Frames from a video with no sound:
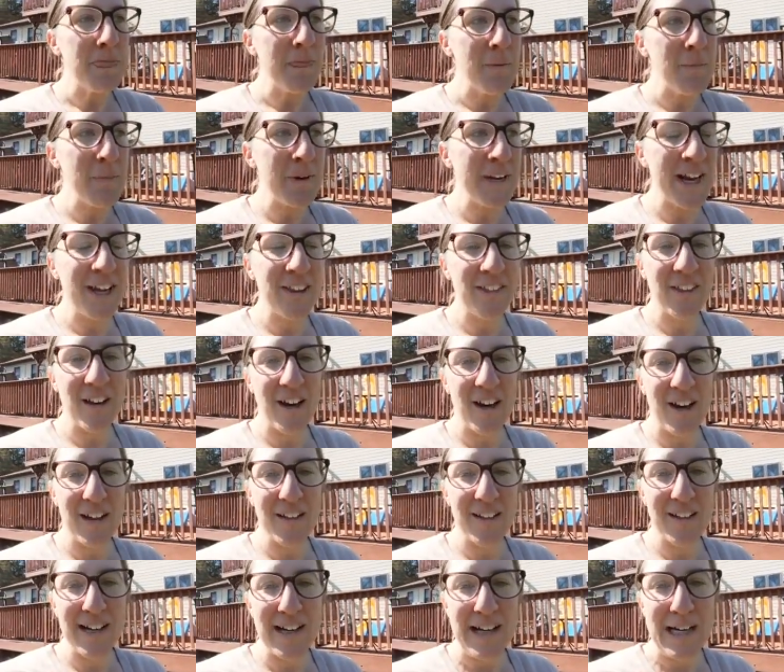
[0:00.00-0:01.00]
But I
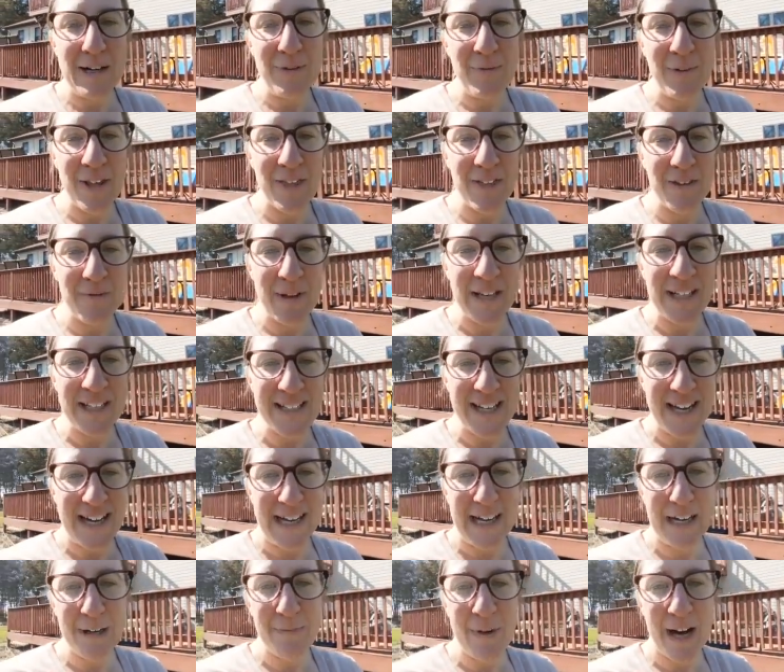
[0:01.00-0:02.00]
thought in the
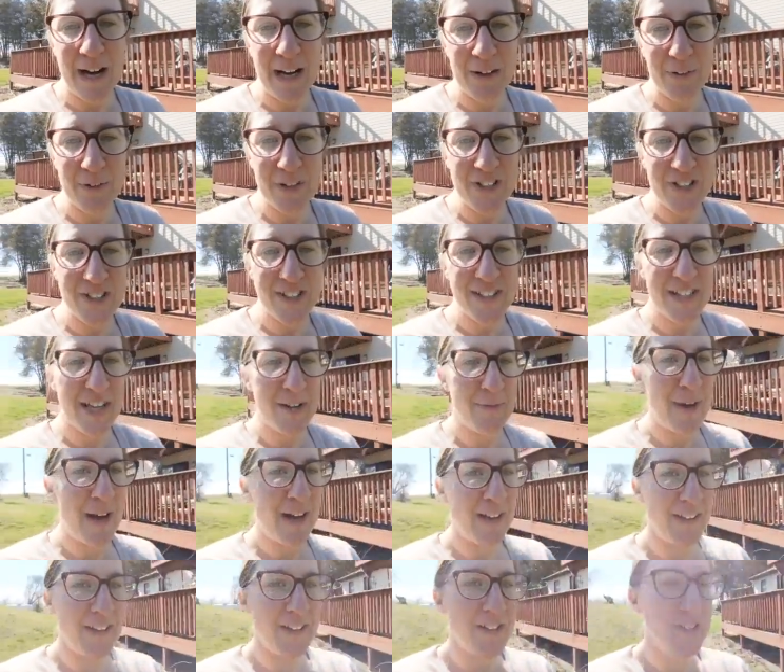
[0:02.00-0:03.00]
meantime, I would just come
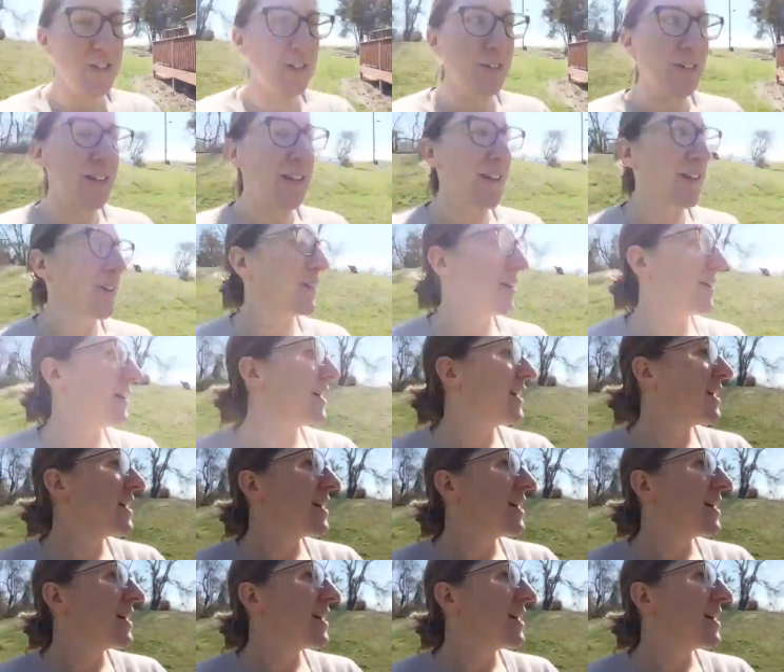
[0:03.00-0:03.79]
out and do a little